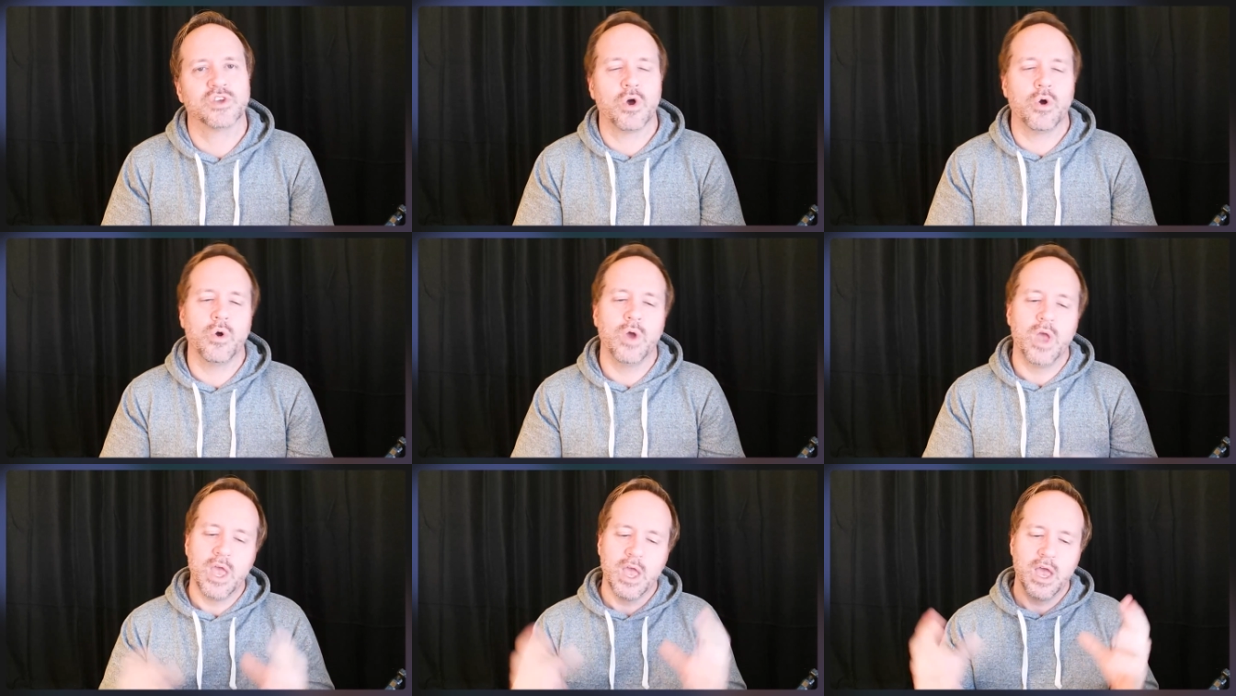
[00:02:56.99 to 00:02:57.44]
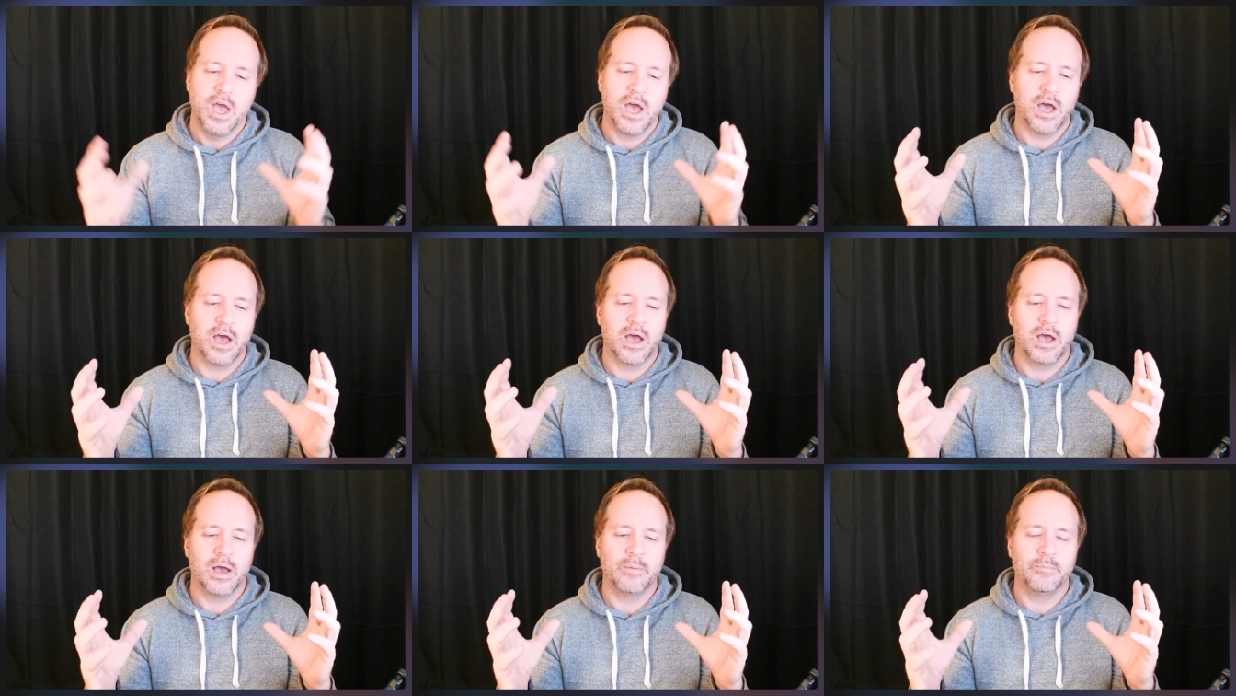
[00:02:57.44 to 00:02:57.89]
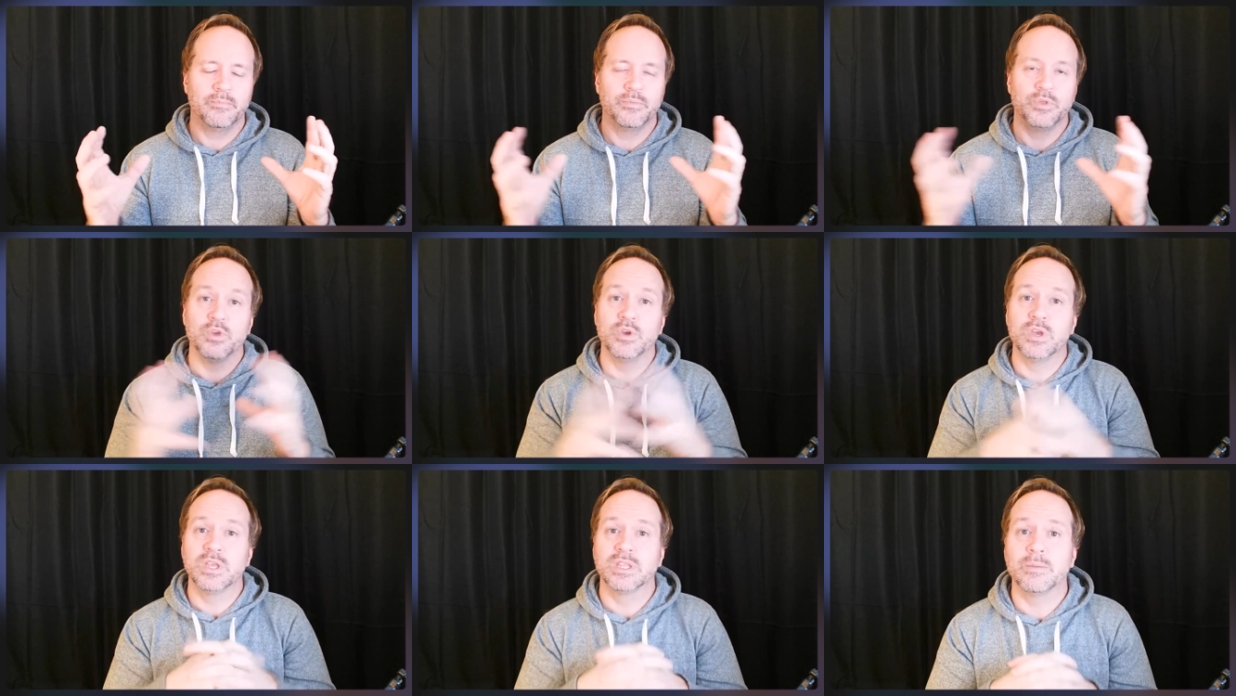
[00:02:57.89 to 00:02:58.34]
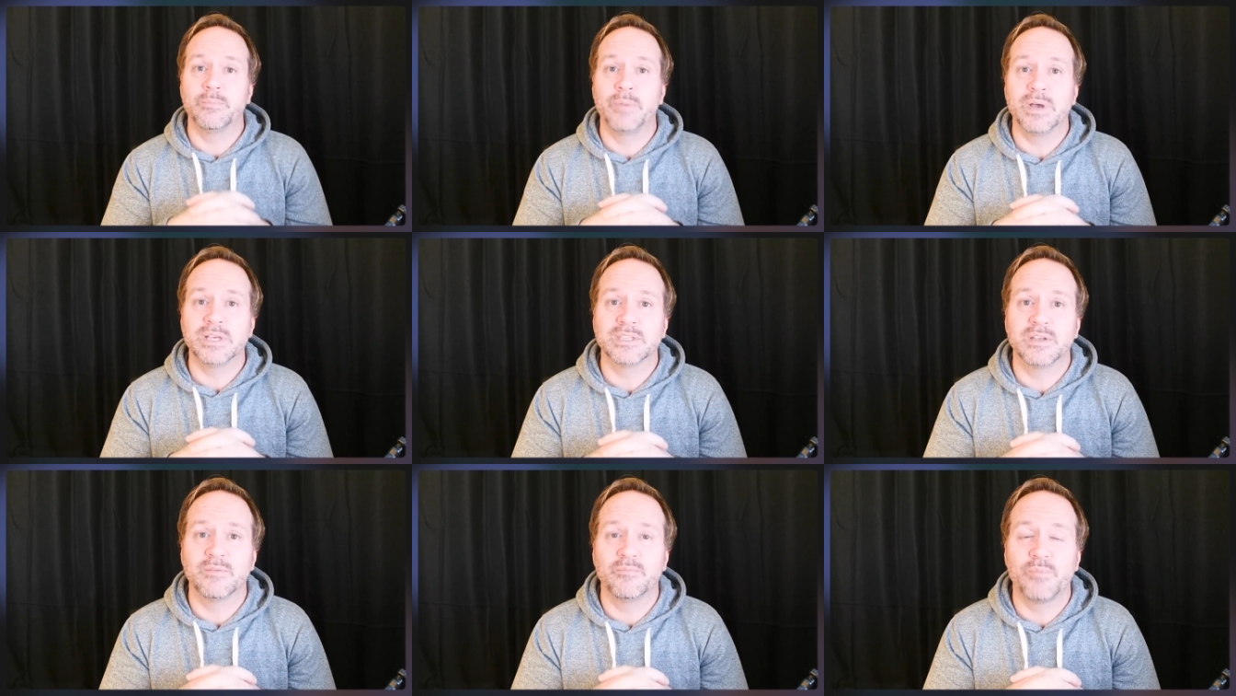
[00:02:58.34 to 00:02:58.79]
So um, you get the
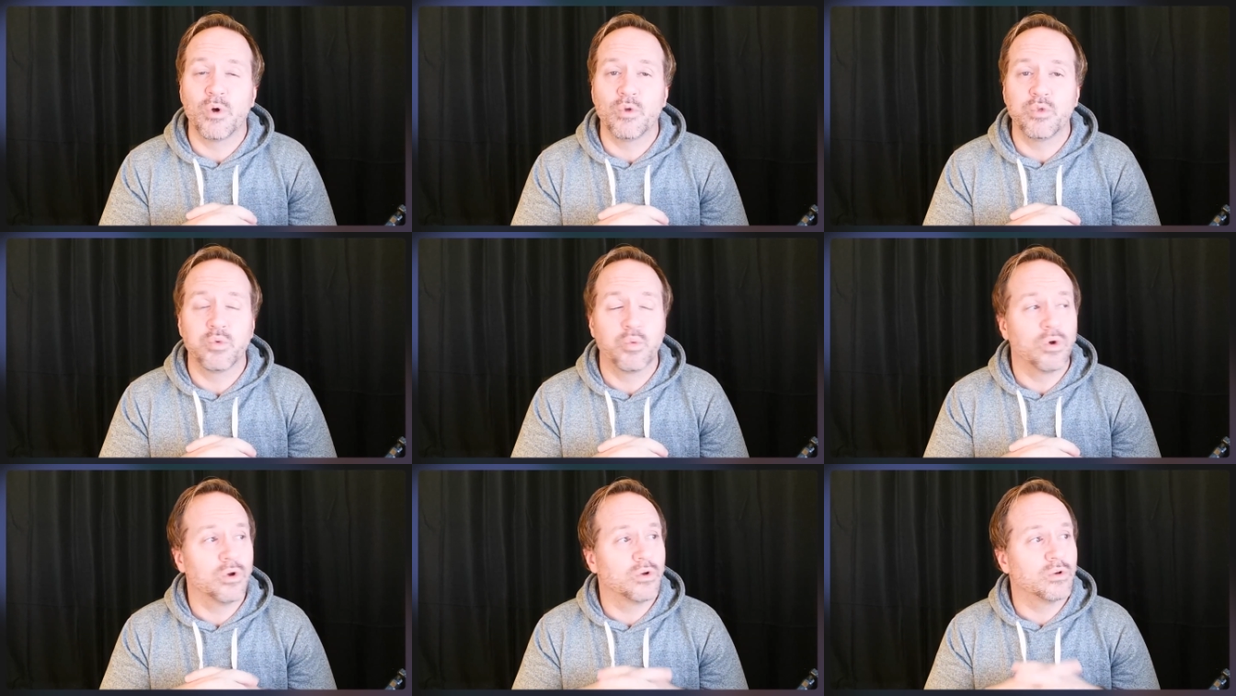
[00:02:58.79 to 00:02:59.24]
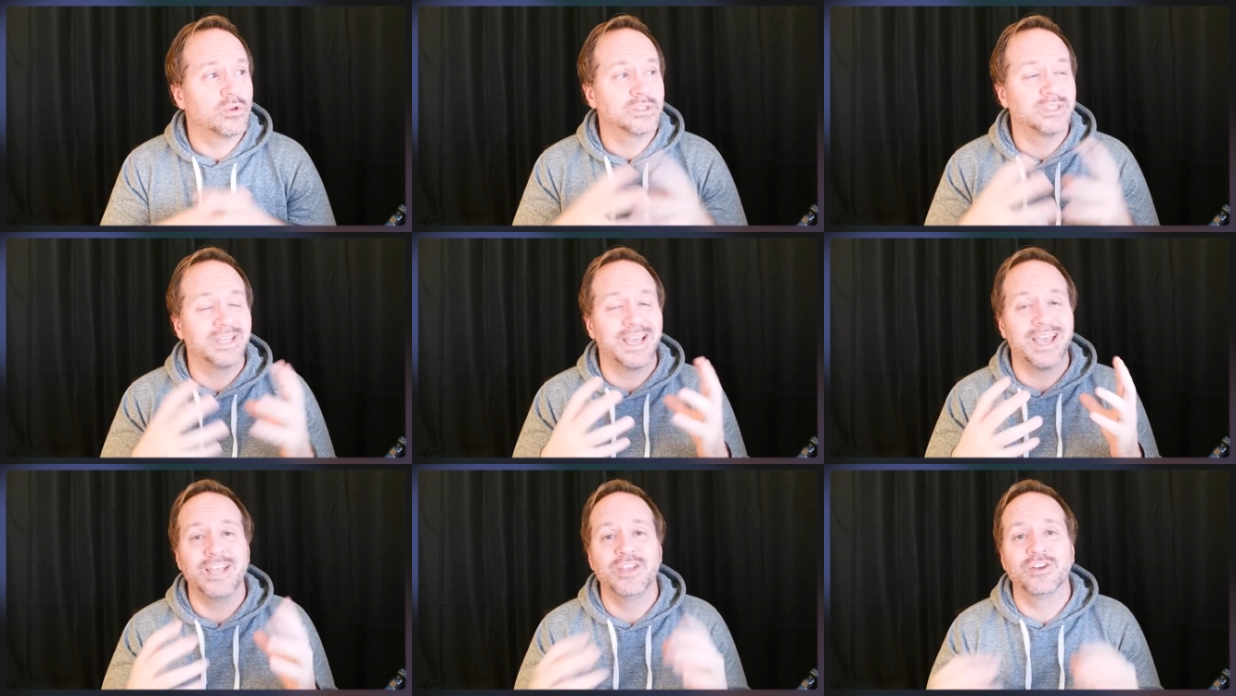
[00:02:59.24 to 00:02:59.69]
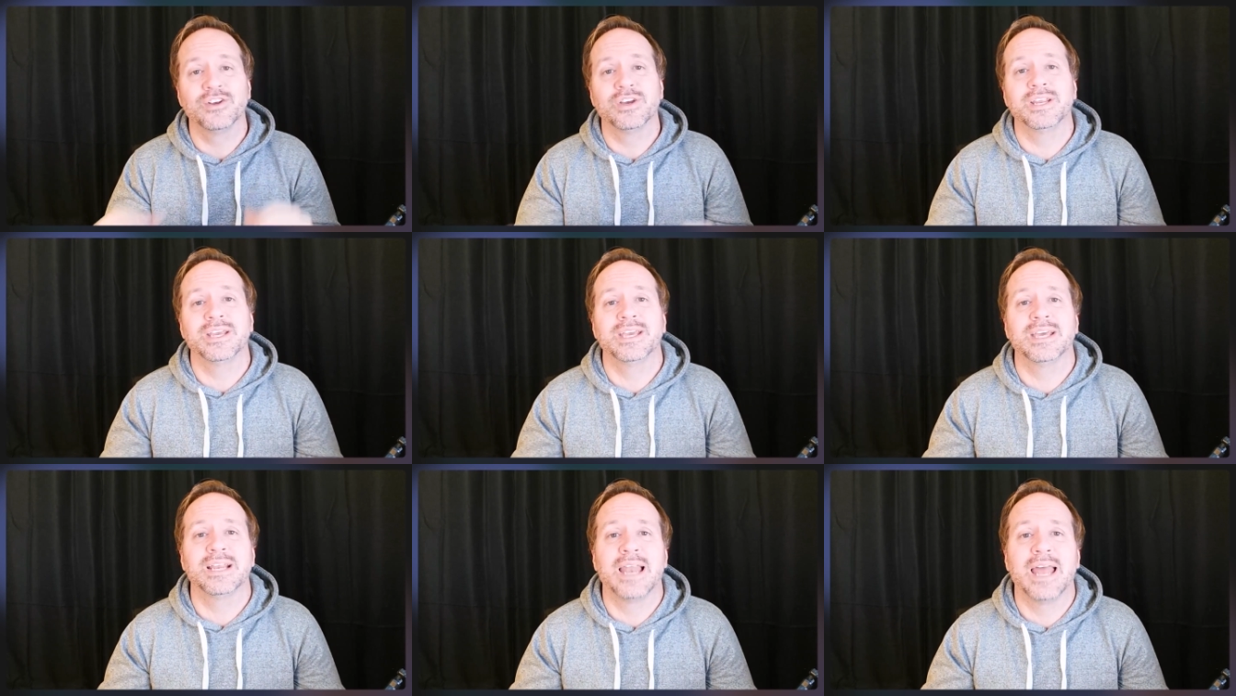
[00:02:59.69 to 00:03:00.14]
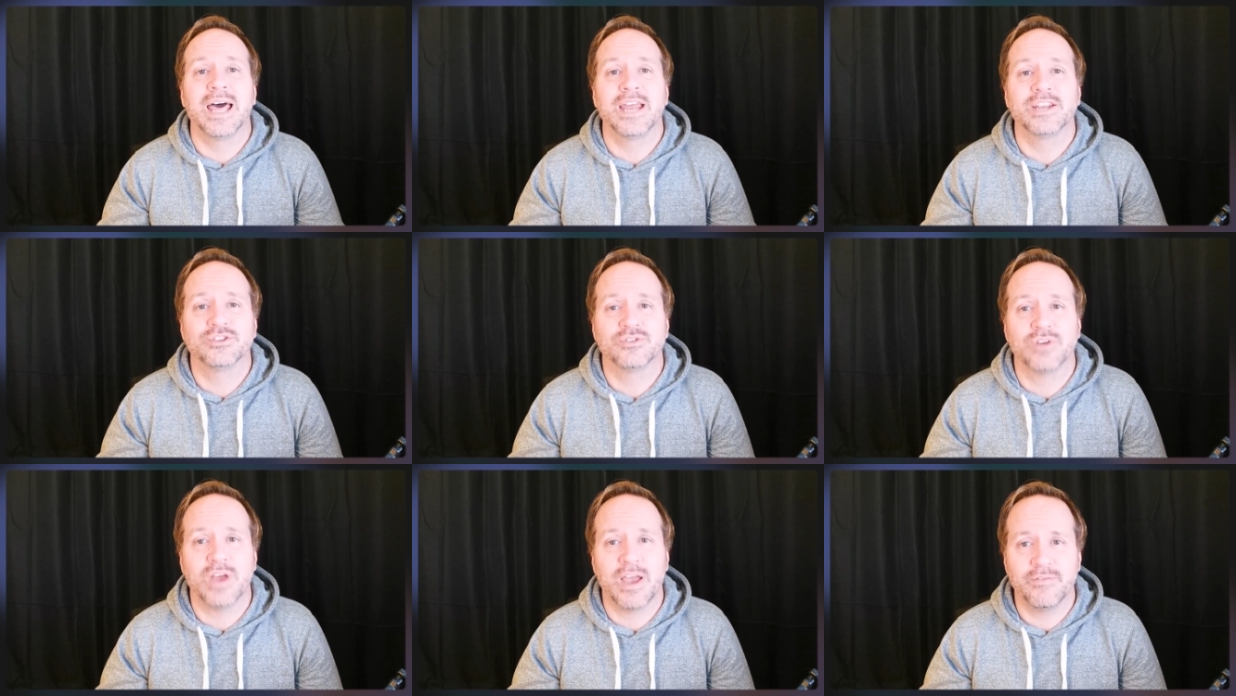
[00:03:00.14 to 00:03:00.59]
best of both worlds and you're going to get a
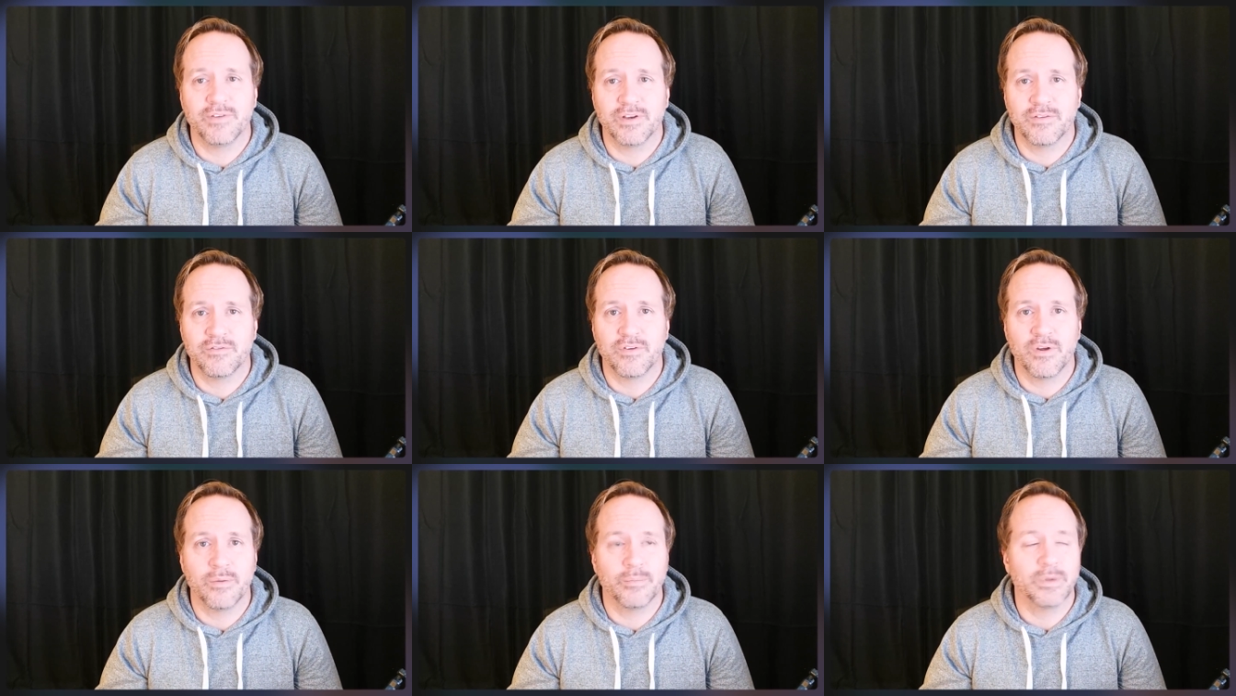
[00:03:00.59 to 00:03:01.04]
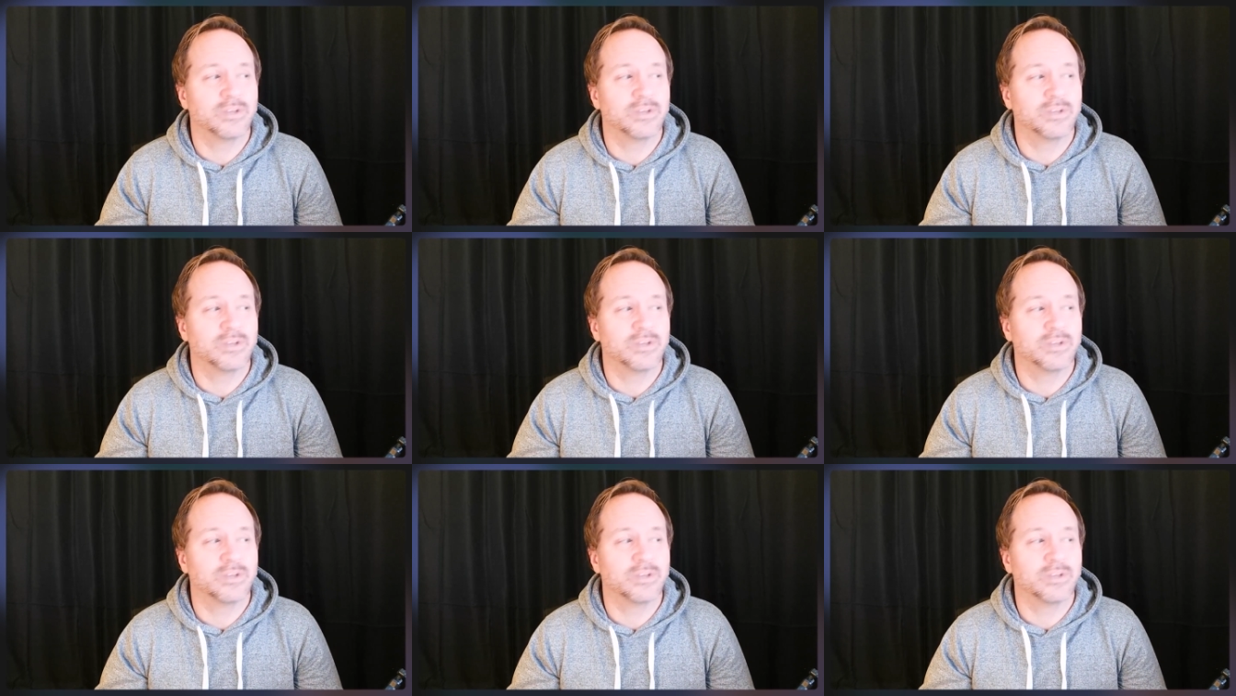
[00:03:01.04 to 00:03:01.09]
lot of traffic